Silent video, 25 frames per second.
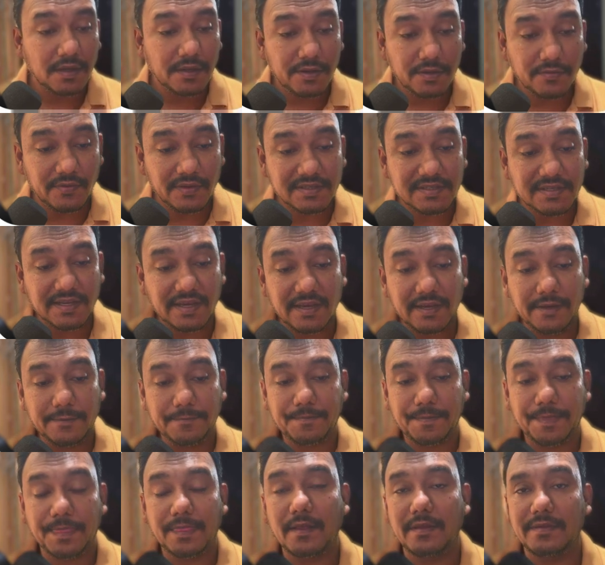You will
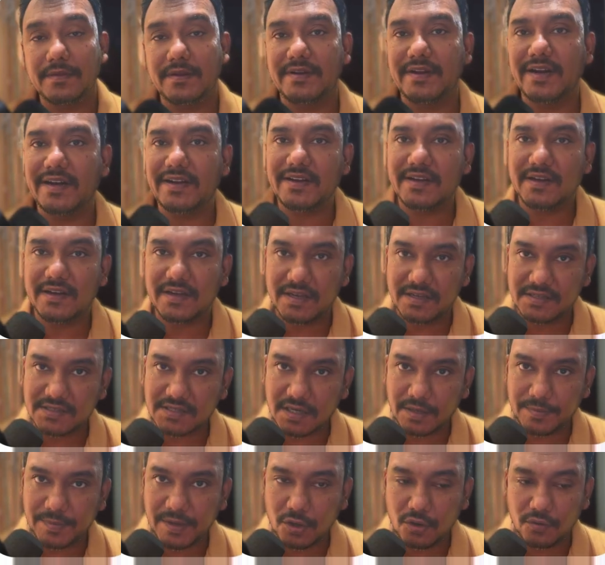see the data is
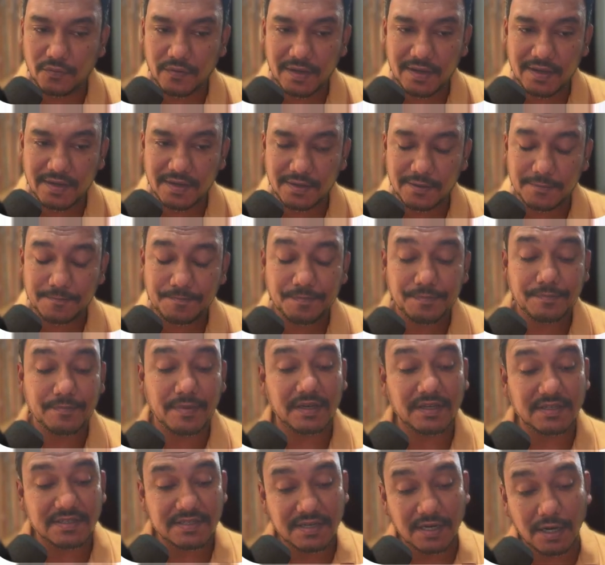coming over here
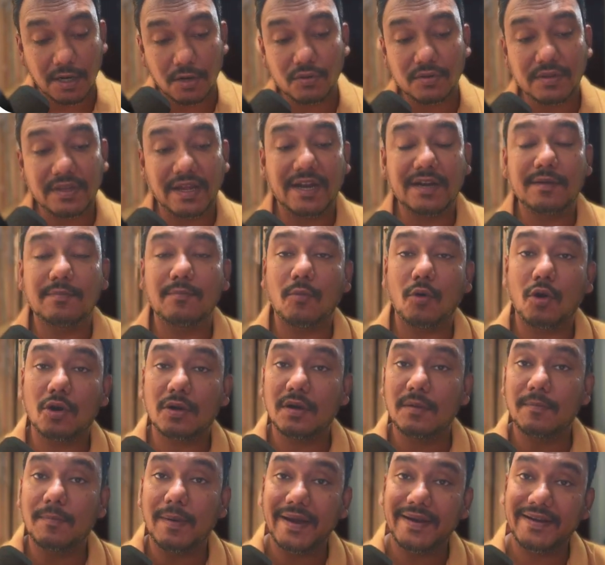because now that
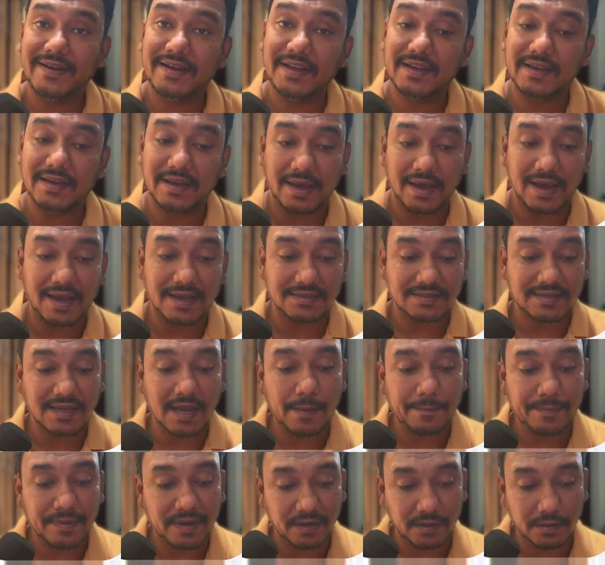model binding has
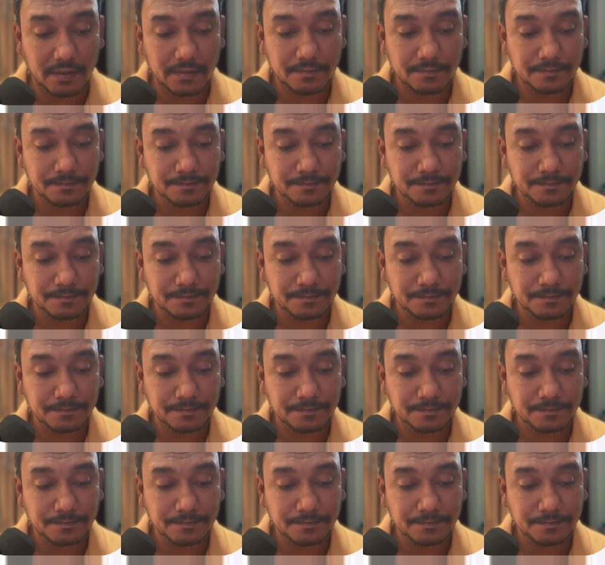happened.